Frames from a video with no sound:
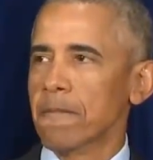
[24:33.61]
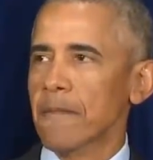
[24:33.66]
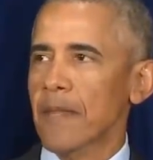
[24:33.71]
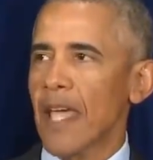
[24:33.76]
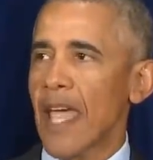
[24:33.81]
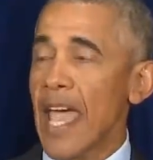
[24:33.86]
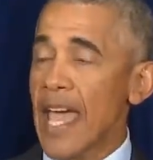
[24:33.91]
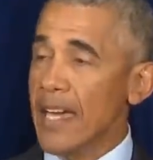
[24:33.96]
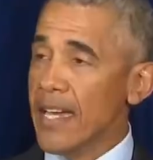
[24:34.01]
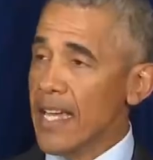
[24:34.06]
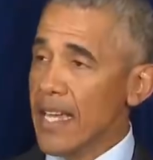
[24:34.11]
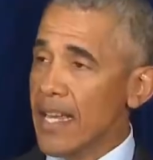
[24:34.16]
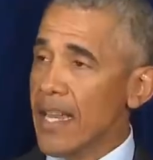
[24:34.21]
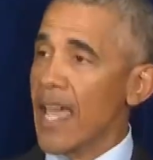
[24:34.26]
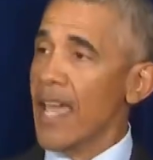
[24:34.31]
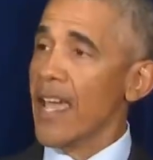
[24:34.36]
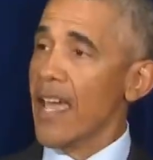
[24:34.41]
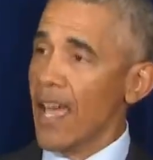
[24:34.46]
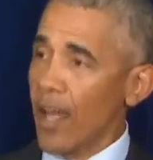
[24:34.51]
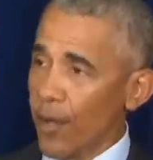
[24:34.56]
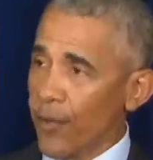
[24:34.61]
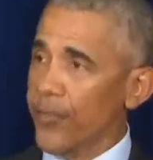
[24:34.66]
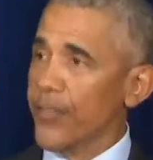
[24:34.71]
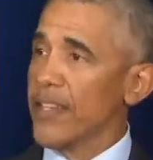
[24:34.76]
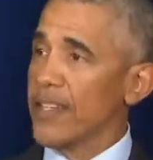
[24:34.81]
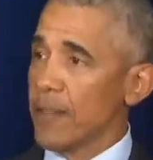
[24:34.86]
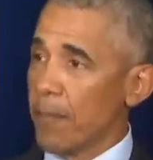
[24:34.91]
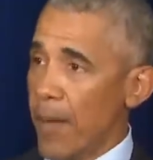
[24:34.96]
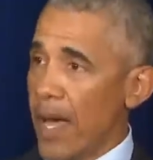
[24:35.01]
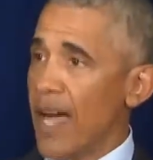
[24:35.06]
And in a healthy
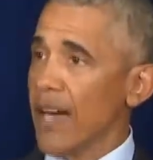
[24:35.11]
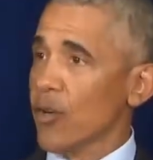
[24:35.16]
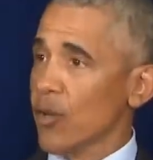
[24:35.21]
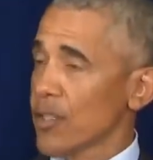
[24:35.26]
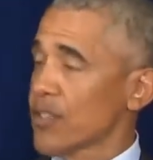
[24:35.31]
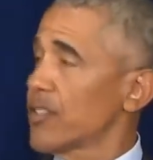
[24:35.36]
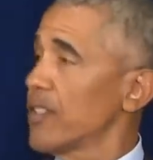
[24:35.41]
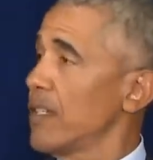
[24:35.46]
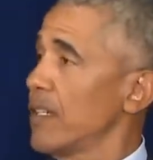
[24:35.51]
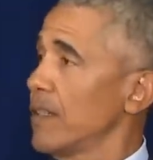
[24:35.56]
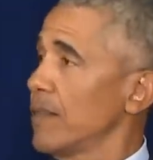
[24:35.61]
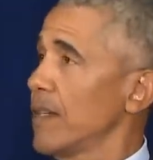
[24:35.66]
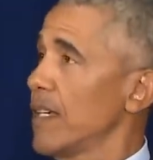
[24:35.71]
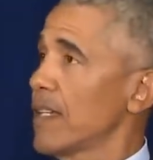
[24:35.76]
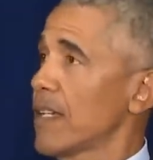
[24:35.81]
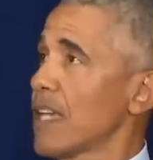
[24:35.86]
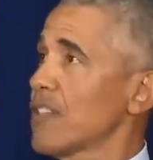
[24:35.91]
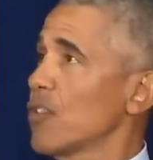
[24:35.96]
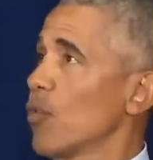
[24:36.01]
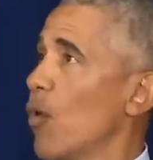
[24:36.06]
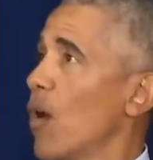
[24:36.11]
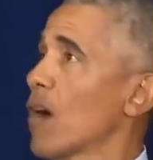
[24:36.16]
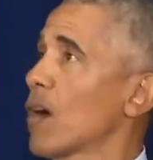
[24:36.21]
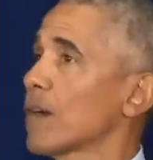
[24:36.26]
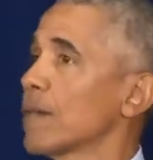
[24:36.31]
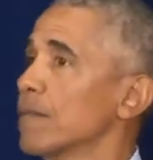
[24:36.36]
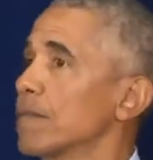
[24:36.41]
democracy, it doesn't work.